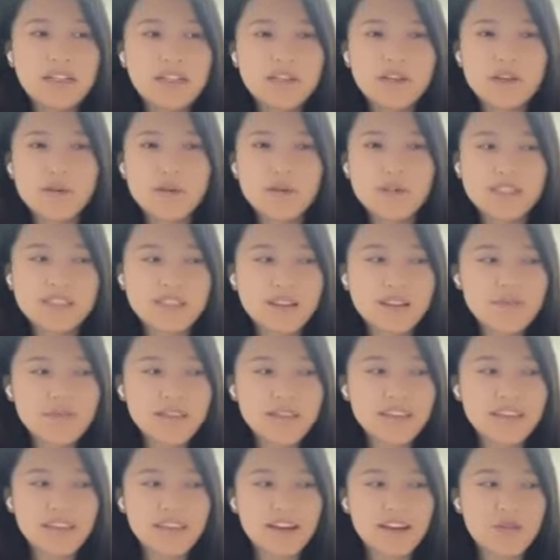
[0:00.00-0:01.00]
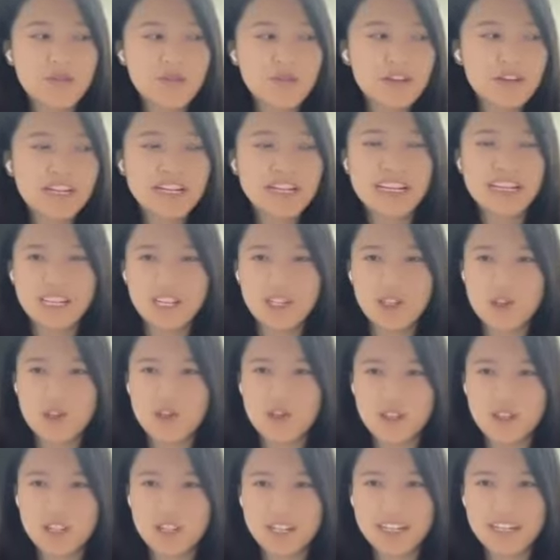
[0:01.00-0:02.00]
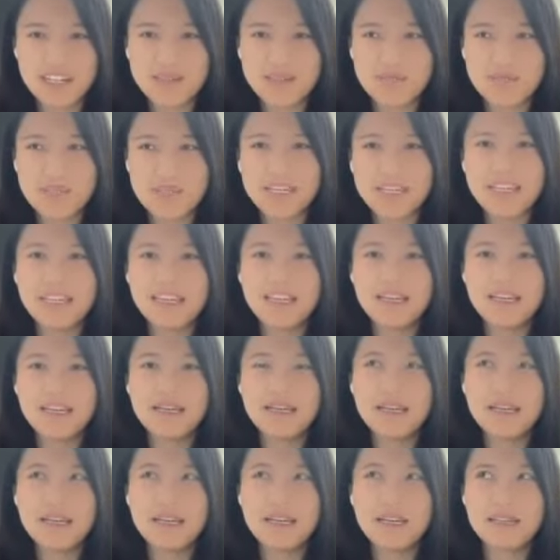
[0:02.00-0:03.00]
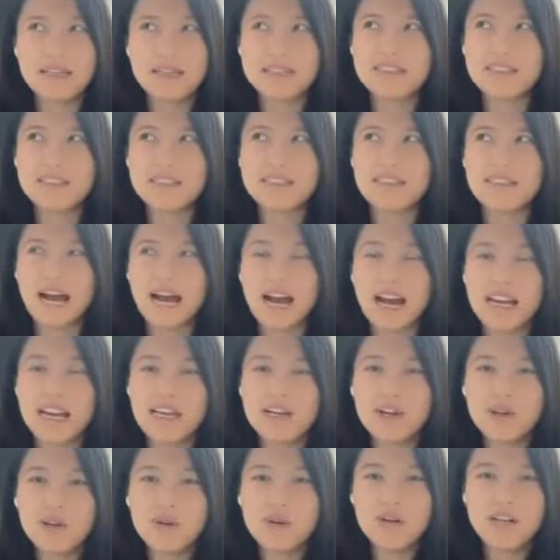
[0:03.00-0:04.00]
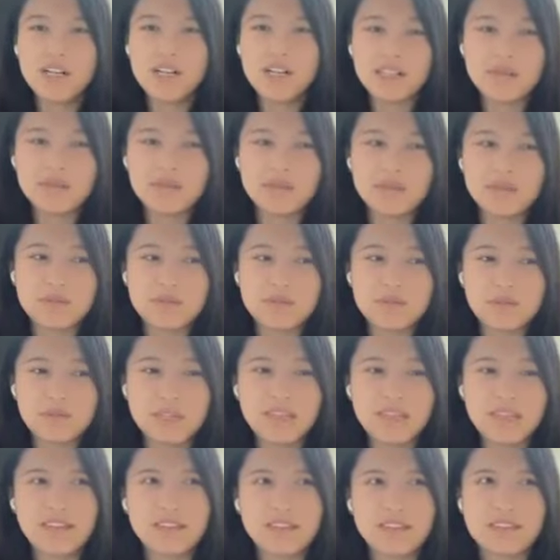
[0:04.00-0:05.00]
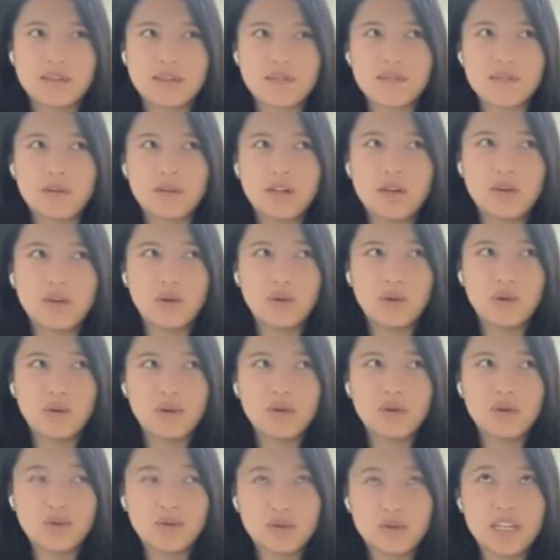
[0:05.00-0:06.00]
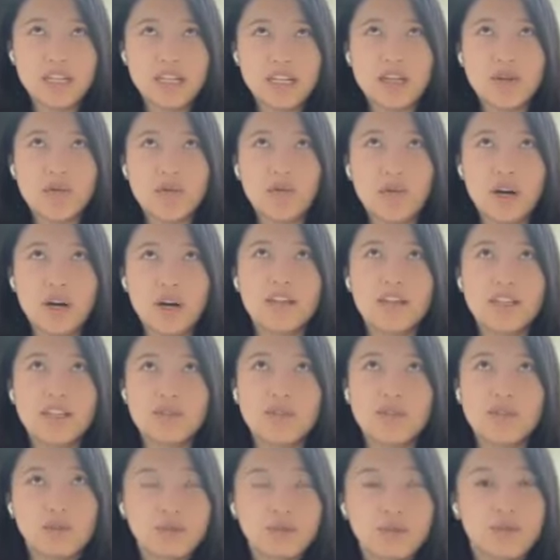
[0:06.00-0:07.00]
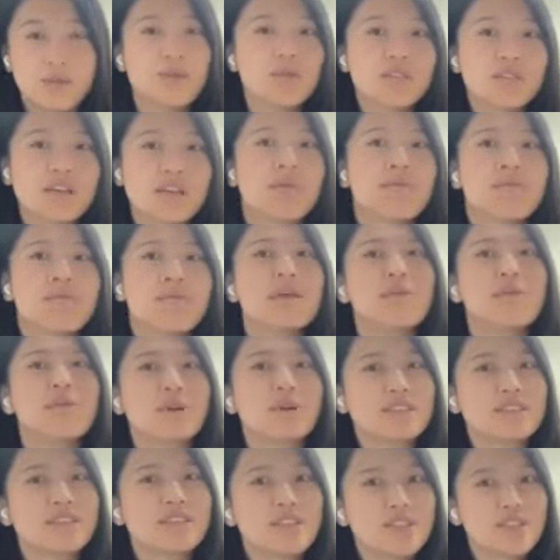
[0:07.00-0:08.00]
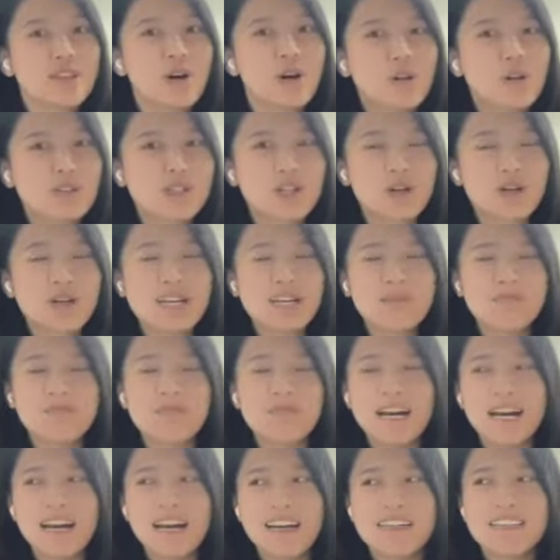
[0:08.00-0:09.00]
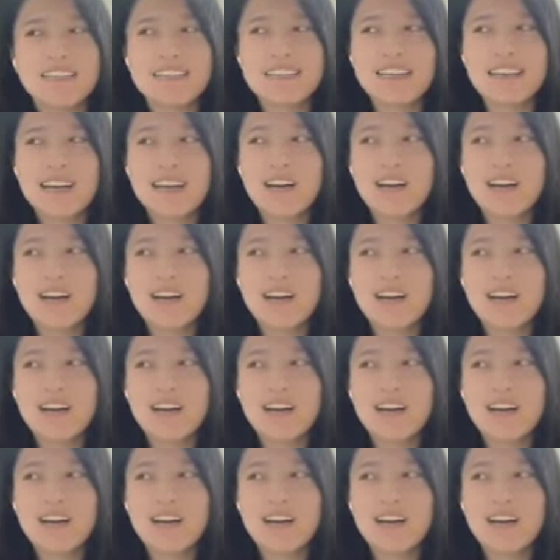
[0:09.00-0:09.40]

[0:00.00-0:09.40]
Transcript: So it was something that really intrigued me because I grew up being someone who really wanted to do something with a social impact